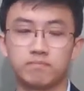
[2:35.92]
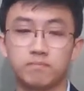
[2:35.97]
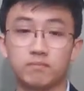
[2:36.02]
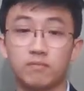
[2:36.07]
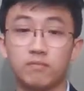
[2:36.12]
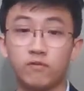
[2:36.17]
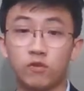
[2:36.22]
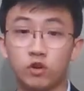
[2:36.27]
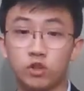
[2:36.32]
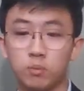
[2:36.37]

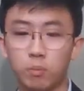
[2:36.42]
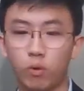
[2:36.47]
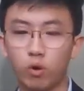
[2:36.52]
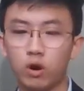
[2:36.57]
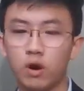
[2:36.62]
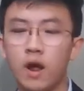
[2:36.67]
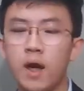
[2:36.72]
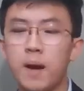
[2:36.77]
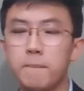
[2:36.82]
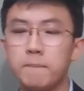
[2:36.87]
Furthermore,
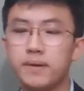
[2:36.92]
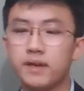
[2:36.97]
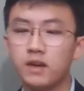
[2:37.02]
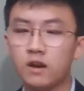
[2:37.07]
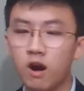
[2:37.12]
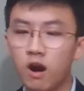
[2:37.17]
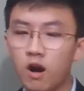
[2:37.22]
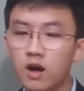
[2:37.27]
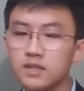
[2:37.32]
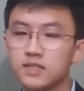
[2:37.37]

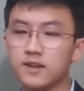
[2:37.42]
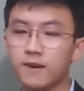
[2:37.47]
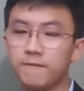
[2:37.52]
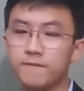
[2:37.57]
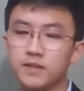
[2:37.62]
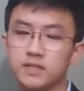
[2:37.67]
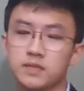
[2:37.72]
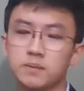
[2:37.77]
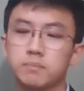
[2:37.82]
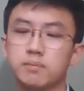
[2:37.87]
because of
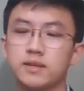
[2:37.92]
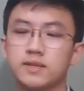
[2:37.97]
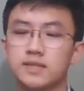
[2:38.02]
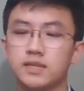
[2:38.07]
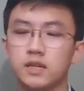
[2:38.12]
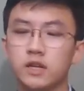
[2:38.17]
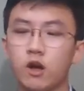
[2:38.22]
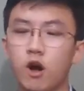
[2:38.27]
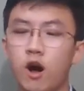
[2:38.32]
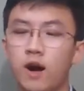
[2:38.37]
its
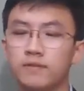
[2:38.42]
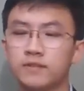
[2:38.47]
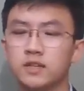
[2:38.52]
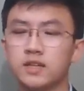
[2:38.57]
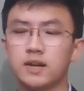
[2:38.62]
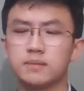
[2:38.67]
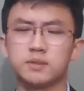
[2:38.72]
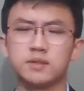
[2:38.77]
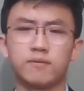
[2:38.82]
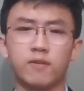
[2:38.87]
simplicity,
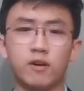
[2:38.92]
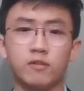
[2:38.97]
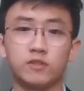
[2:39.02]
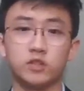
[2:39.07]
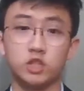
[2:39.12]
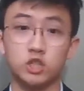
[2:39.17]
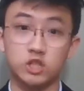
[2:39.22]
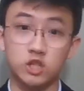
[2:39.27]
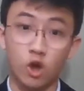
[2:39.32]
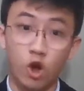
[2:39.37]
oftentimes involving
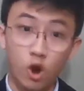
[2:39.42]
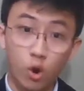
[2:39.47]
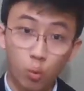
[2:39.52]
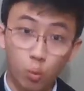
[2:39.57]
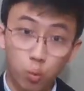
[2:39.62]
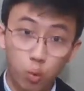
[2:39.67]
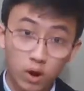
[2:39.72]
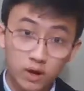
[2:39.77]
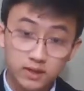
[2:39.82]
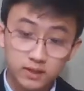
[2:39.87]
just
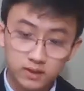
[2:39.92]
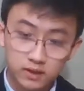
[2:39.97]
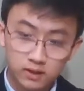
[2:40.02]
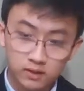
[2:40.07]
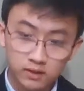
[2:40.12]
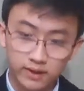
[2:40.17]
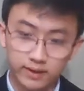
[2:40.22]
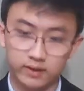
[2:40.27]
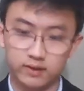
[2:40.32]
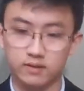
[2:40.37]
one
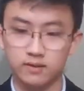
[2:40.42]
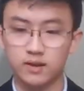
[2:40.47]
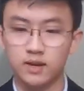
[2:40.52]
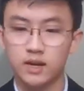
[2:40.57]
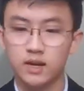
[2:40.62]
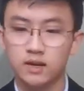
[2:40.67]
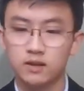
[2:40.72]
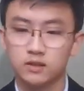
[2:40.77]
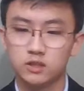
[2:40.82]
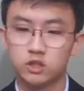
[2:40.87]
click
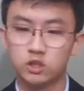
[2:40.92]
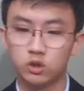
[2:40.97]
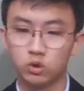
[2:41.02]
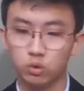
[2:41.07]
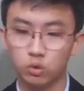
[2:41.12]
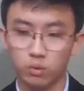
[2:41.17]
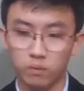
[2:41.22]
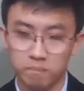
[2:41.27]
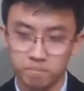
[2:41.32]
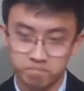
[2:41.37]

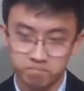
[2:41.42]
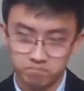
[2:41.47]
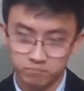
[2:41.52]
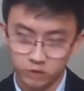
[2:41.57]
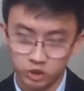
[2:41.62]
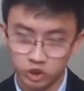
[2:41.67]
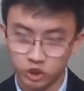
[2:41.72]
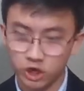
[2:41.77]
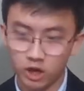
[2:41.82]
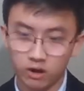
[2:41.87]
to
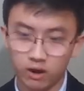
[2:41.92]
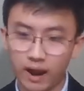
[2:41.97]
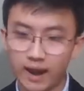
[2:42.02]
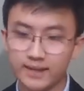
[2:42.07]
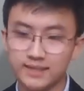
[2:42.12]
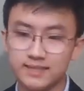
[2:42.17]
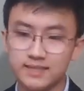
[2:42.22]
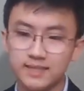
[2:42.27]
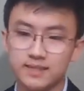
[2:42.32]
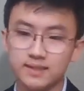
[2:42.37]
share
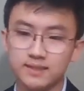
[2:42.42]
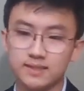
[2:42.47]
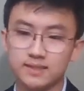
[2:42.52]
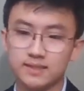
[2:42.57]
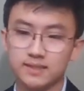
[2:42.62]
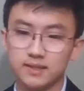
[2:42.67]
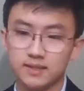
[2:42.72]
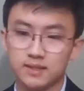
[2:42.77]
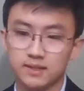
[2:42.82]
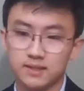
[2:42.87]
ideas,
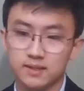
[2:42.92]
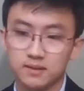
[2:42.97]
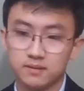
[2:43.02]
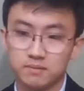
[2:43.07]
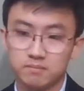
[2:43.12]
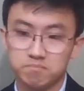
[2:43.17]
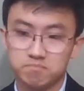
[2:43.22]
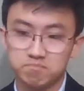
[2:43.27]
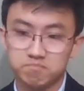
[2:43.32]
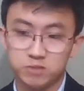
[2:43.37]

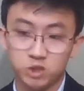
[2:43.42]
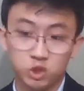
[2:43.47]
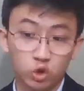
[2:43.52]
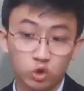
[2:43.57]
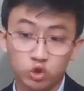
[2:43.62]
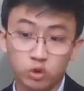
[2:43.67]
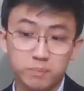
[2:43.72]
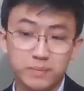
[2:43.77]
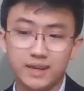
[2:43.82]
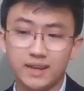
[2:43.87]

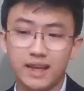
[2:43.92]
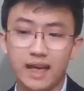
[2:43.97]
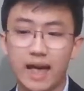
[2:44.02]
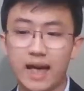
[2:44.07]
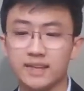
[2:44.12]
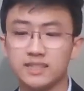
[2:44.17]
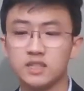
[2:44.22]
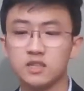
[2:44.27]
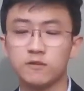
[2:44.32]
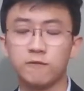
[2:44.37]
social media
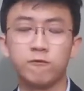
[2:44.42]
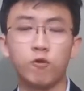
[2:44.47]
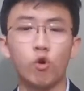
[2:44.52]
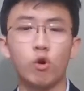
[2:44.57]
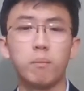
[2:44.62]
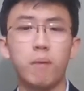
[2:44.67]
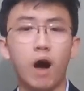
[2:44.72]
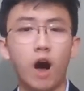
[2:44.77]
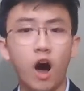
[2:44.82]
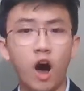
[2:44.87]
acts as a
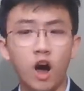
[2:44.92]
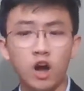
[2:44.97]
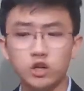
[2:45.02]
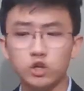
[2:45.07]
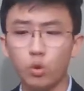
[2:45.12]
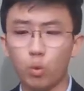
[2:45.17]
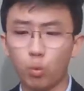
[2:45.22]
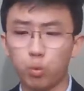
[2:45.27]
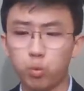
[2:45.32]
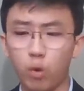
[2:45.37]
forum
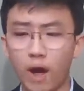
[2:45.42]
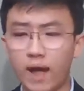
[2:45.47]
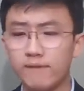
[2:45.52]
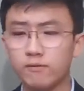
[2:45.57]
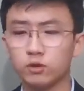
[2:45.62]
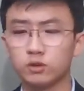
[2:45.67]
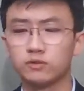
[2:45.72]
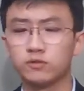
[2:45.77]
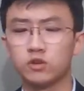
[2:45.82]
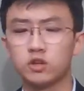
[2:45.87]

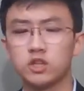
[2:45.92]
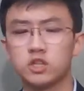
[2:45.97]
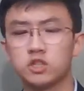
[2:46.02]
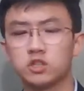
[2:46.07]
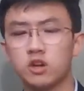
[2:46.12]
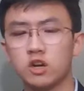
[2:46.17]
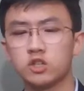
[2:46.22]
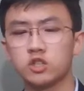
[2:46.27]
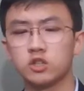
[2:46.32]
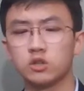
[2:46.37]
unrivaled for
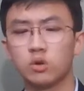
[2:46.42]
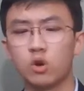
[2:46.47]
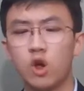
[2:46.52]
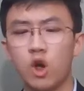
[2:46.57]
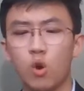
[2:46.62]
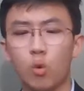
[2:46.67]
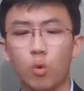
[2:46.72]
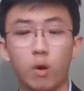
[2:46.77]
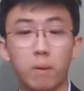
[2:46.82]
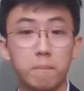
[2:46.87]
discussion
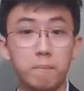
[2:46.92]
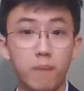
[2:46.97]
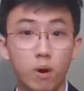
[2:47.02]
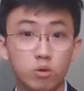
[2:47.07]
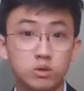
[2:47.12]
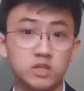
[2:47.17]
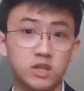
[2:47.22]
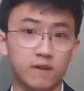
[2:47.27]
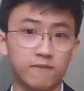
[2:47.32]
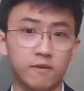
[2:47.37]
where
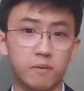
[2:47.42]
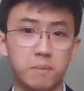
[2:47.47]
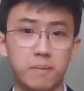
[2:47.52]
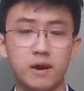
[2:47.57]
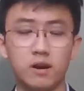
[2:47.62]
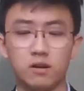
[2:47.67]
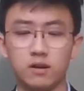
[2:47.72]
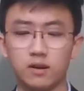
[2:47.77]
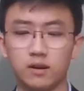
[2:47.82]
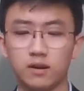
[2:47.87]
most of
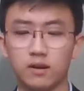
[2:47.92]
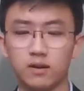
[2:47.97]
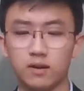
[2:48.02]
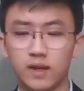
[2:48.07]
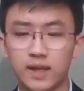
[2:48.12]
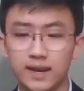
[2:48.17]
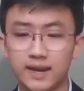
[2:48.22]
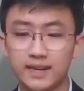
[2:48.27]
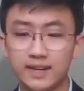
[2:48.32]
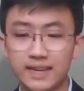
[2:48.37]
America
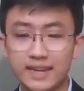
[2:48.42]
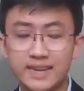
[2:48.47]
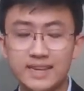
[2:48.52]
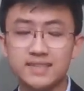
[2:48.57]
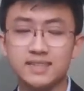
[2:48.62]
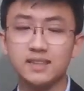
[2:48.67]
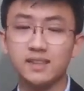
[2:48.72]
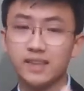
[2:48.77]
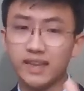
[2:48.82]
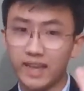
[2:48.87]
can
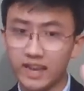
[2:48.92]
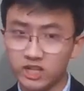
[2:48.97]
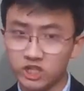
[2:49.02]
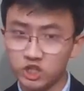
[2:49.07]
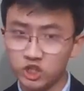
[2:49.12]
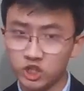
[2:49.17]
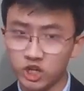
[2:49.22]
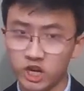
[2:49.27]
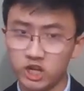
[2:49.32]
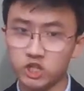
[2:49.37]
easily
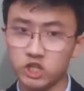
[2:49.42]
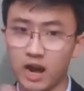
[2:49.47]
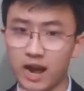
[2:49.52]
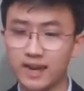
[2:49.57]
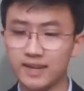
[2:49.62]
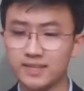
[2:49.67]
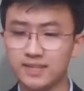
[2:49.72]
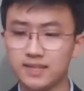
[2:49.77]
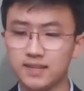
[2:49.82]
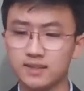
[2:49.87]
exchange
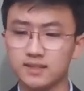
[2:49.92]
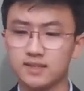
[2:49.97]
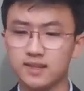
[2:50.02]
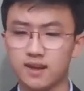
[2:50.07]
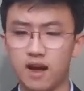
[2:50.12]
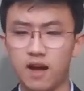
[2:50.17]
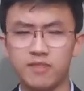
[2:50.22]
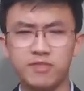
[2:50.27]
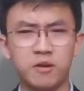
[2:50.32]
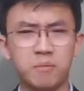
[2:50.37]
ideas
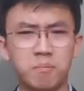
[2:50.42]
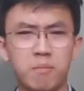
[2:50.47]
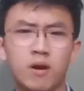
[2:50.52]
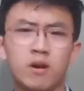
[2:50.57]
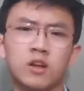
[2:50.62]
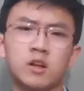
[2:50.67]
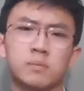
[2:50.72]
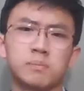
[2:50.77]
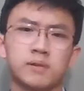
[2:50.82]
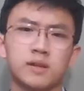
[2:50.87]
on the
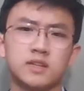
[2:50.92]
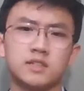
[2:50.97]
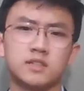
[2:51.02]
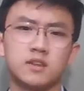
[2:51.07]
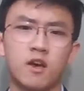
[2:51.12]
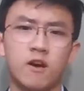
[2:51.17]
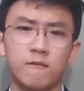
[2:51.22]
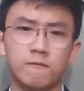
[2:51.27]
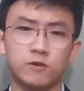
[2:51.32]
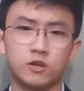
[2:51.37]
marketplace
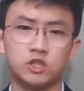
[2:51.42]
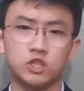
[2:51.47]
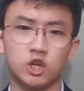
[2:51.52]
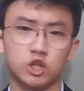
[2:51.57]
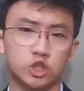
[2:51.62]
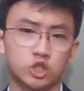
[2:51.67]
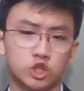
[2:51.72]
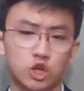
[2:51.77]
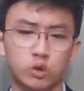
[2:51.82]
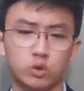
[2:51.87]
for such
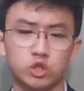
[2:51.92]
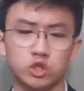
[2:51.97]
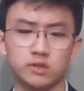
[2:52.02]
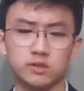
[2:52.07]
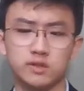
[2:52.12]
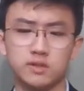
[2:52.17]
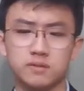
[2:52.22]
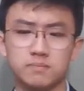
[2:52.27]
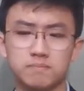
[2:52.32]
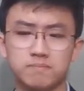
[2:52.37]

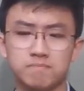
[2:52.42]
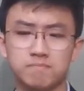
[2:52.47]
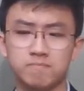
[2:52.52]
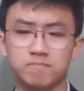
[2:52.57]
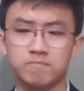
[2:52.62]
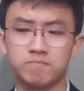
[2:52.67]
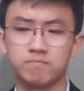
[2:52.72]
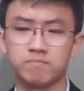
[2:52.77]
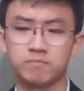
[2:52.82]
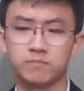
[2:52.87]
notions.
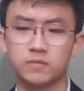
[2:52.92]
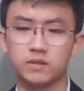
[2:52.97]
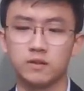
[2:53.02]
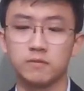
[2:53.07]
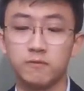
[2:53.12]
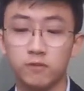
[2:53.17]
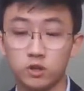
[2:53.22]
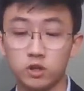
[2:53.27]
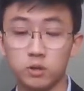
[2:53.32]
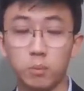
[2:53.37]

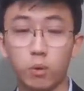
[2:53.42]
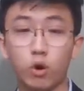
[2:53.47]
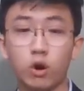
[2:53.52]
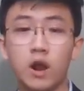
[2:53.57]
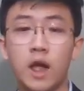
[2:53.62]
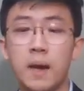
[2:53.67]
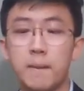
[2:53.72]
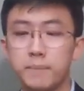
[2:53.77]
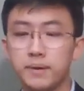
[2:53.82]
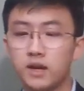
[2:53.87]
Furthermore,
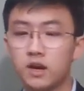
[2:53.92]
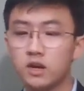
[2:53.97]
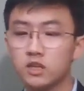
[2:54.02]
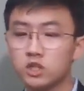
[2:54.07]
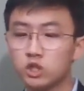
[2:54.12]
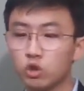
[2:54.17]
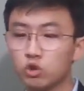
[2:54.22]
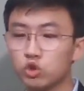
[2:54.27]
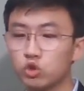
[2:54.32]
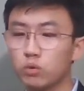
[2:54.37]
because
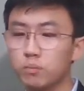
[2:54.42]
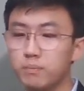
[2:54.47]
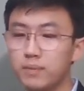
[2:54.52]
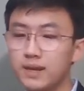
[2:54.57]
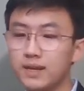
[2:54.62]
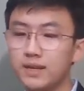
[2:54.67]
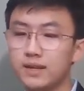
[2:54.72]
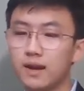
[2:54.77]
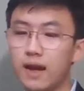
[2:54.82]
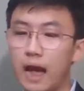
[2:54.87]
social
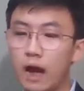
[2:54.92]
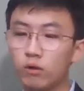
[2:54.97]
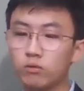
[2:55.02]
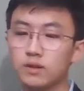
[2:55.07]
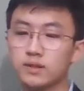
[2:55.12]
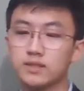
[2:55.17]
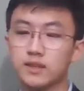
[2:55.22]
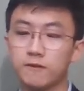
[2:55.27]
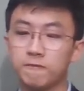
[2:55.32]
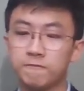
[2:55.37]
media
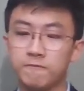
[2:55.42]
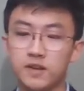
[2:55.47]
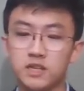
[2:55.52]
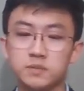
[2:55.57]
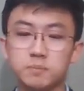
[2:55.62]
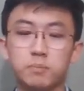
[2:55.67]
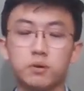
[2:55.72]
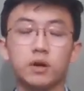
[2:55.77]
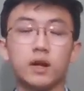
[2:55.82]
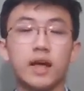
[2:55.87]
outlets like
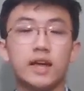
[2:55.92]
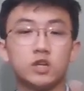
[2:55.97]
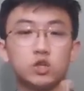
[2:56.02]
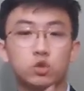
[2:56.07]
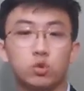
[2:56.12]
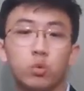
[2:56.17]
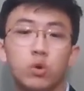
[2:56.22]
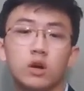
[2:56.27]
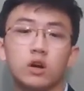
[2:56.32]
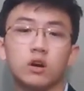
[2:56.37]
Facebook and
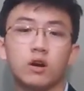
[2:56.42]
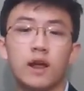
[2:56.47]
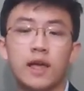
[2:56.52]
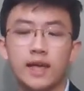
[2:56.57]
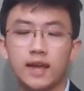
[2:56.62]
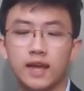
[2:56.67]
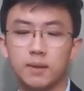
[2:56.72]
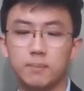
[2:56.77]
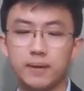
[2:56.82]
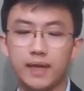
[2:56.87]
Twitter
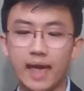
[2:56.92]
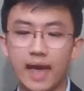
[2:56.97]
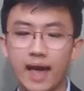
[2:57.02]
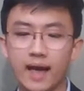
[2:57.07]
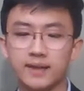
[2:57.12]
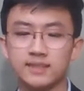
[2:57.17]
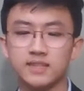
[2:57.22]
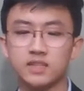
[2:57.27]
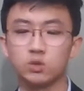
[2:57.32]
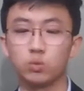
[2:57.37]
can be
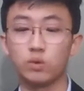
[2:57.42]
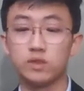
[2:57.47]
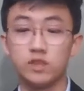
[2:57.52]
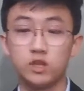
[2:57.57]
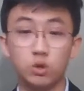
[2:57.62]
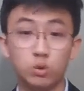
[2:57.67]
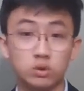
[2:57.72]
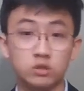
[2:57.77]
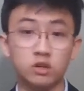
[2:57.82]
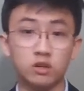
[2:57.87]
accessed with
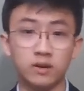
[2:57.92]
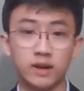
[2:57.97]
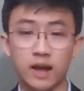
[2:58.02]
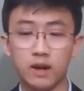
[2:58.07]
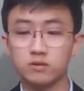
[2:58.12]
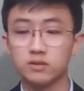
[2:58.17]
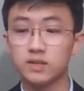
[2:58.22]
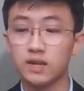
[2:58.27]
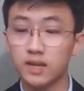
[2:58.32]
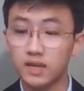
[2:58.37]
user
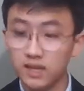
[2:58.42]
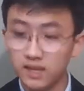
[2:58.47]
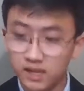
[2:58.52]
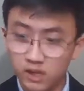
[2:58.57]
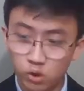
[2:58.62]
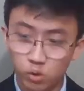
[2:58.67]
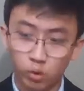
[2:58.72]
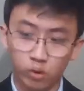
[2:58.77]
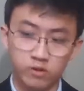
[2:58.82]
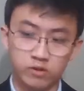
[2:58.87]
accounts
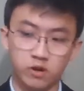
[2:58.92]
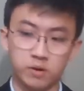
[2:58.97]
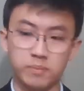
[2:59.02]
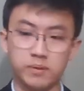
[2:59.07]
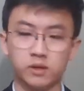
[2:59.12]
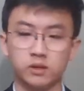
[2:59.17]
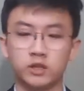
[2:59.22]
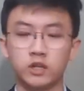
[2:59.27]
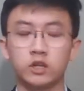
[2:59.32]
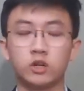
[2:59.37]
equal in their
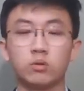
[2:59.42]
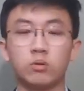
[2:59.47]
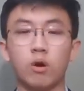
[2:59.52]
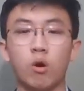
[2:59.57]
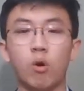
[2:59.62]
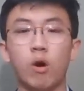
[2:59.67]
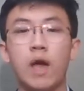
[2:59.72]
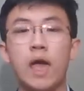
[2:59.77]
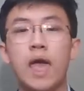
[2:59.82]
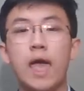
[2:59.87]
ability to
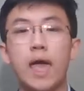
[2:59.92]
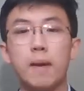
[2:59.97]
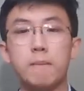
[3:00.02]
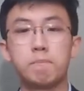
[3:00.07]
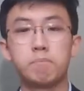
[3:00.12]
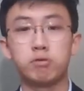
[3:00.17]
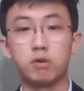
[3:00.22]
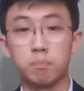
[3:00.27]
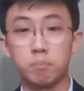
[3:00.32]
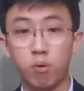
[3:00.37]
grow and
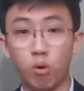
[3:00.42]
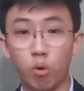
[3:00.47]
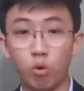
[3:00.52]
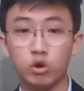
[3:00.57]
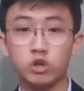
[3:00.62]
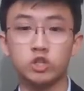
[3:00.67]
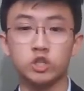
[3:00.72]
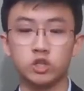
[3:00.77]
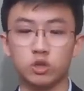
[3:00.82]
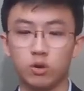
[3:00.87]

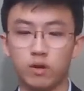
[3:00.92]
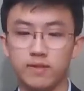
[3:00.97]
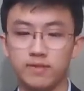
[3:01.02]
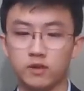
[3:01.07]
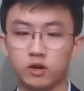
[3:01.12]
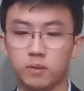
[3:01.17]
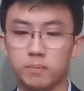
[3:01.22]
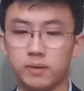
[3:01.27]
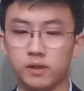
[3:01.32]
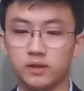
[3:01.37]
proportional in their
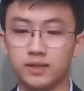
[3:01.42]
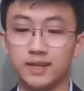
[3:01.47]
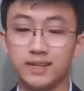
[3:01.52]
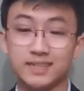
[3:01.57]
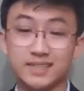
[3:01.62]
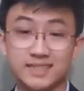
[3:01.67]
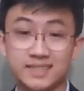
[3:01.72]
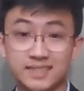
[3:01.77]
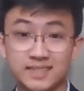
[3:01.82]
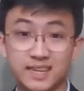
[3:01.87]
ability to
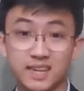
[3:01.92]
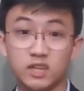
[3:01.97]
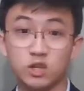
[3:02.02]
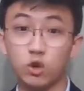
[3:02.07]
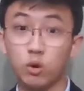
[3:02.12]
signal